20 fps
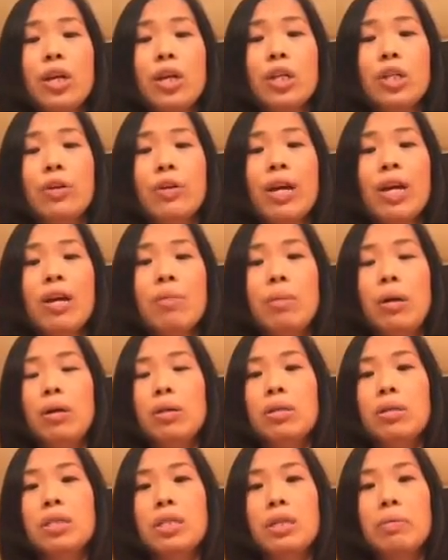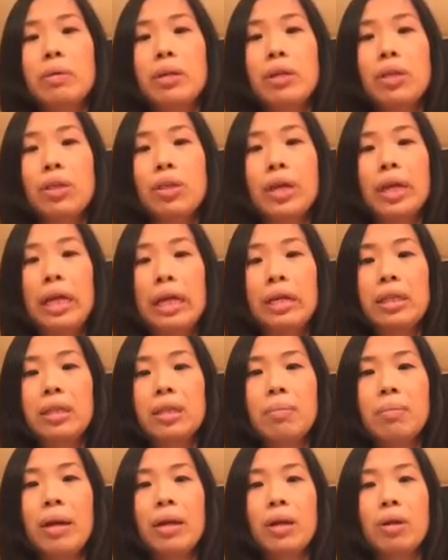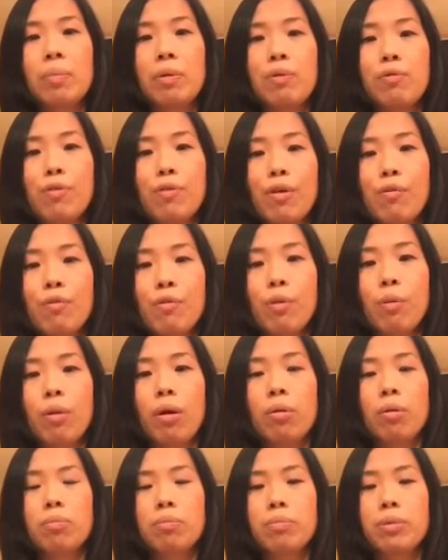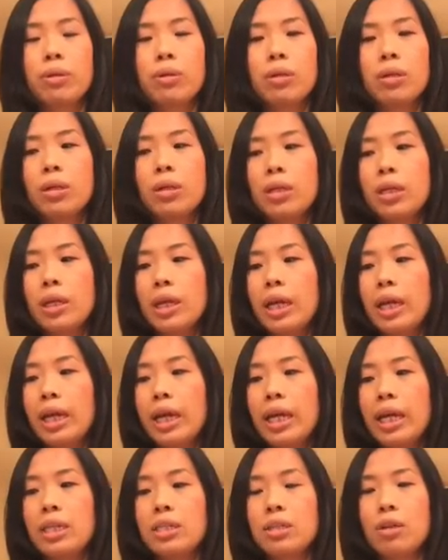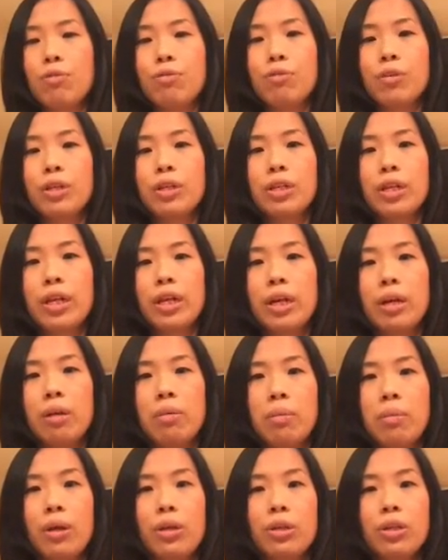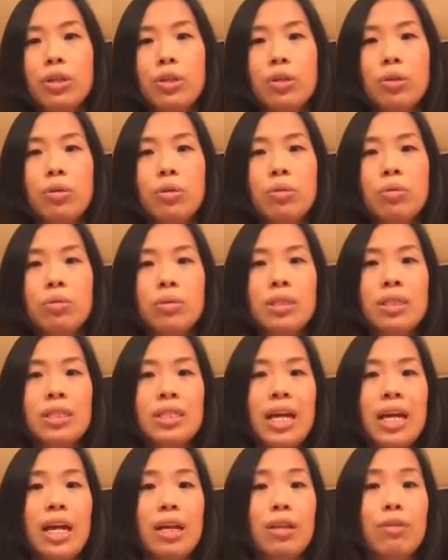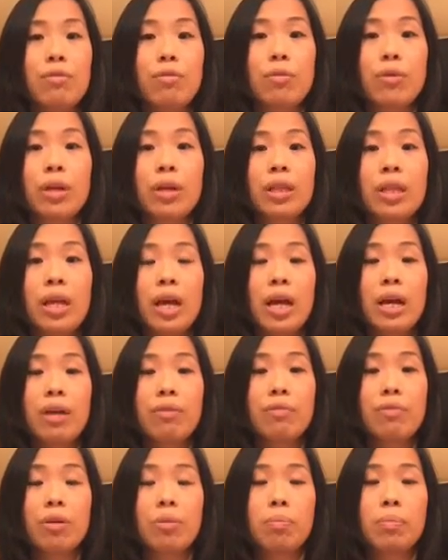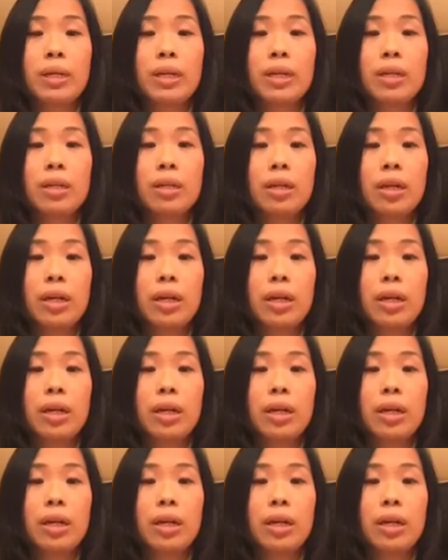Try them on, see what you think. They might not be for everyone, but it's offered a new style of running that I've not been,